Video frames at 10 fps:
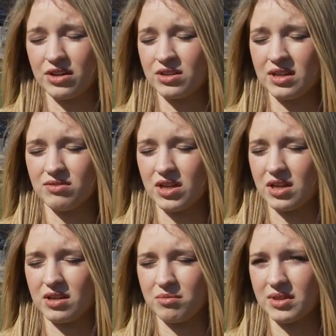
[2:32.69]
I couldn't have done
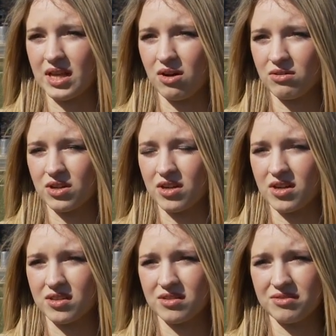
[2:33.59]
it without
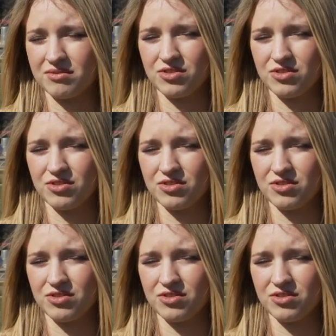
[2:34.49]
her.